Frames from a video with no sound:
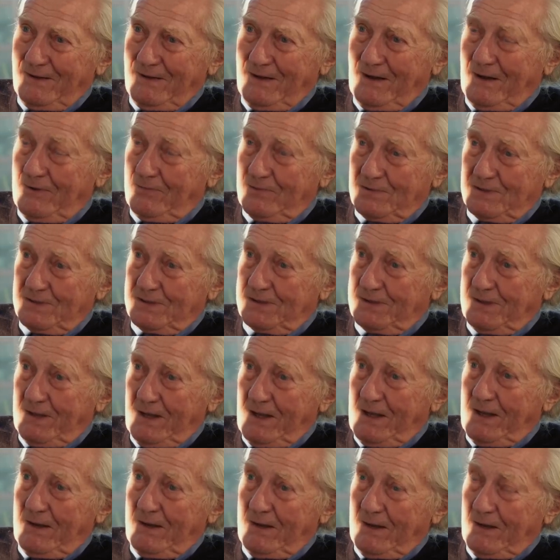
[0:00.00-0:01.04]
I was
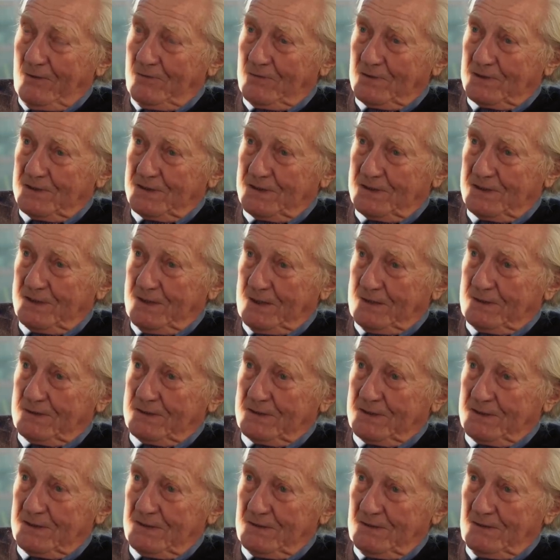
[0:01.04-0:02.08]
there, I was
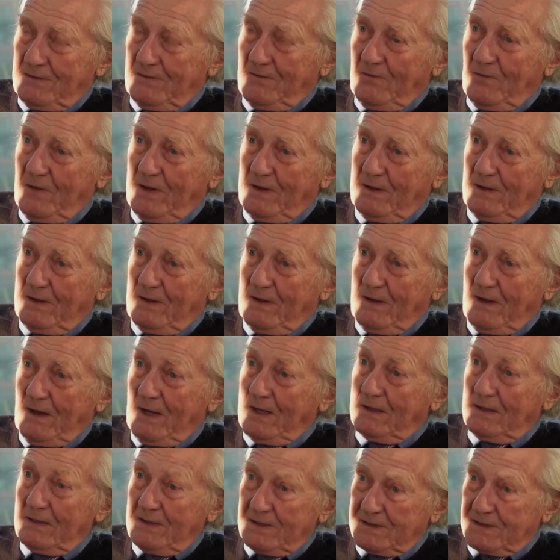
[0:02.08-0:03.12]
6, when
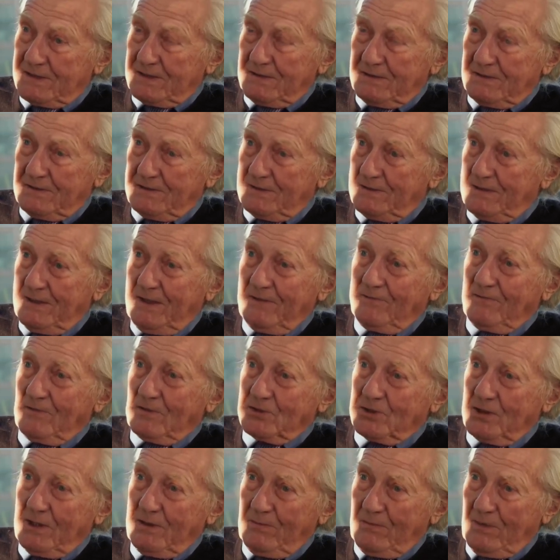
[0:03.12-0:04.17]
I listened to Neville
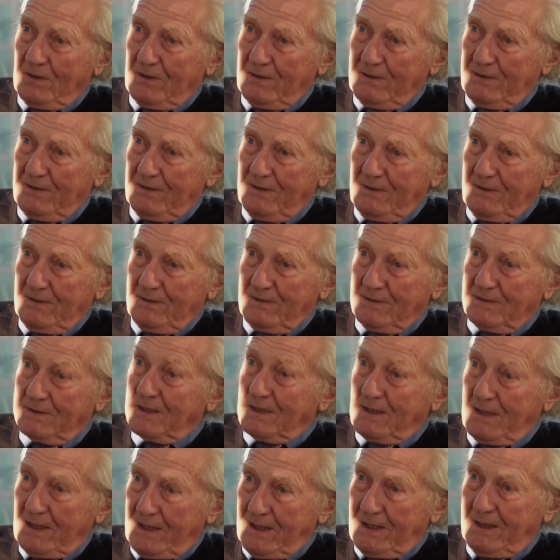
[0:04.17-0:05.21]
Chamberlain
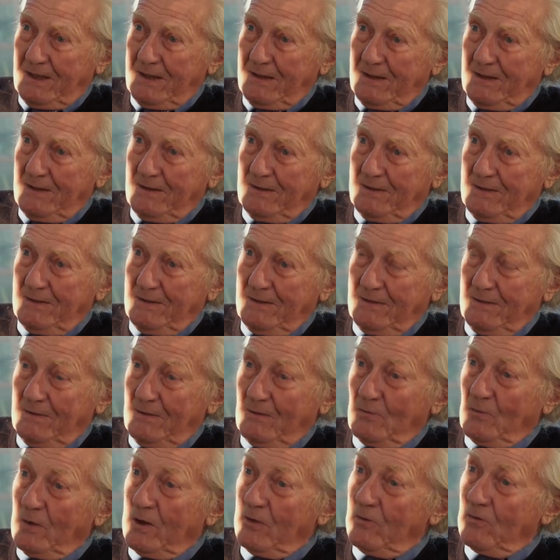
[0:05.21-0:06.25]
declare
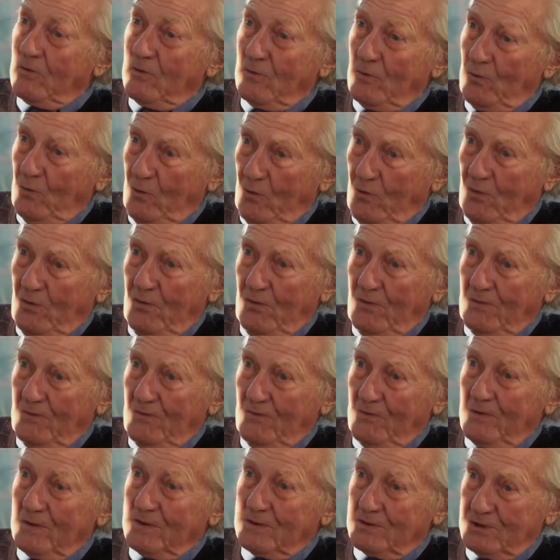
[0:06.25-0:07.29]
that we were at war
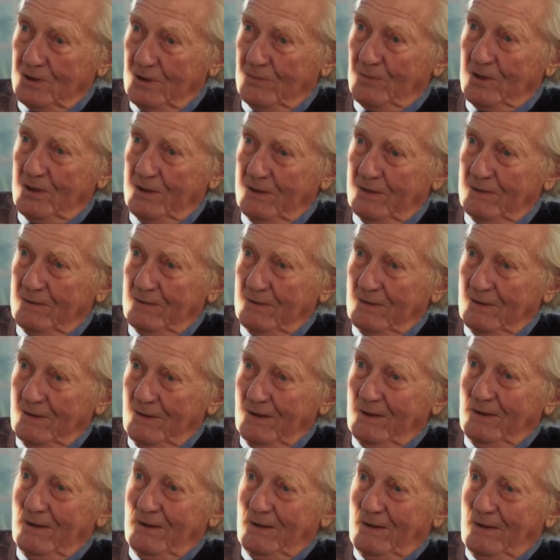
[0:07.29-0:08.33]
with Germany.
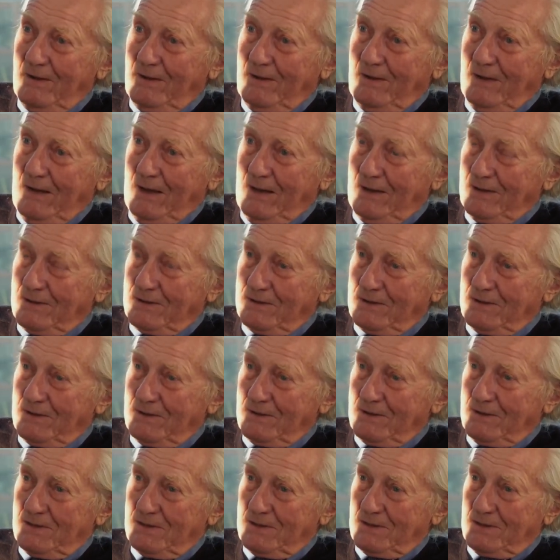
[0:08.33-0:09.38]
And
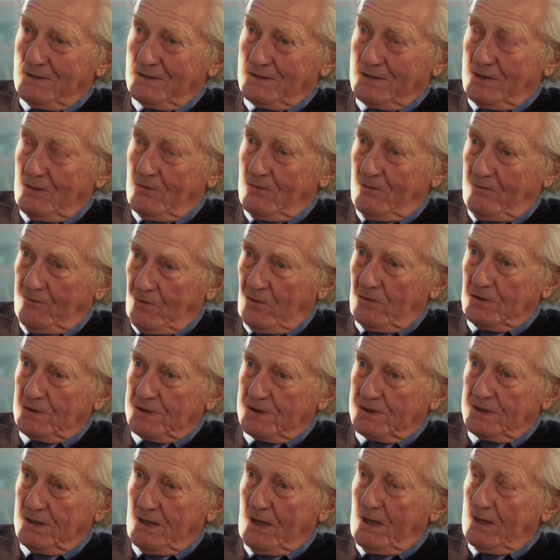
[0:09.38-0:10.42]
so, of
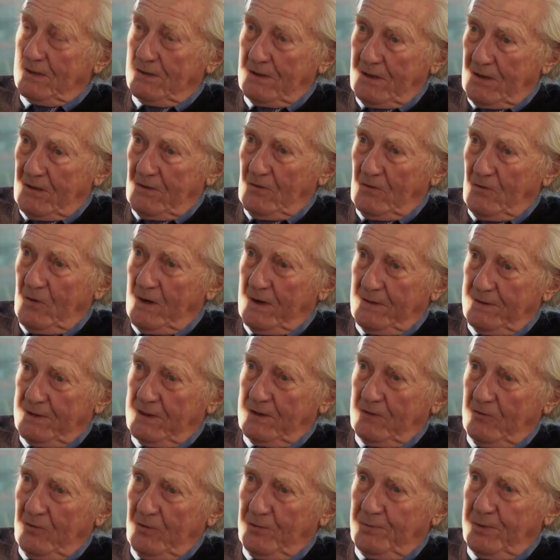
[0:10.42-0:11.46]
course, I know where the
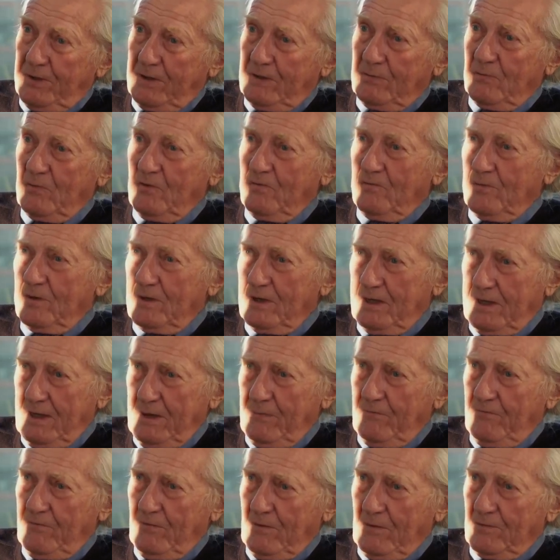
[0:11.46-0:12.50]
European movement
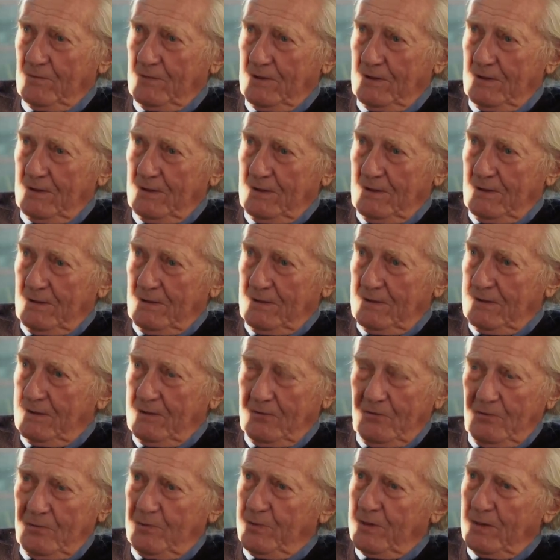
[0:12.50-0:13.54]
came from. The
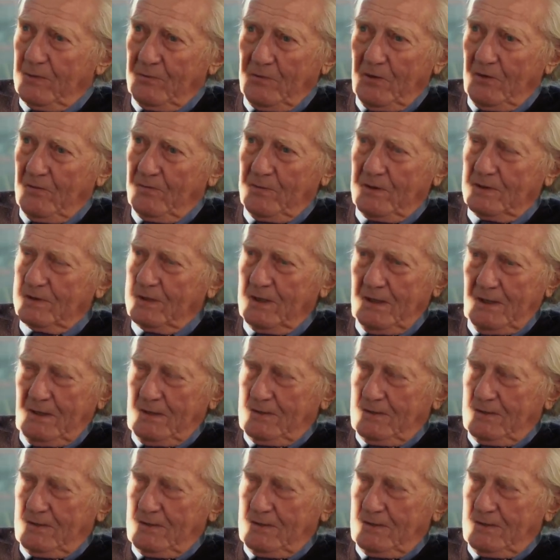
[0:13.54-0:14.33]
European movement,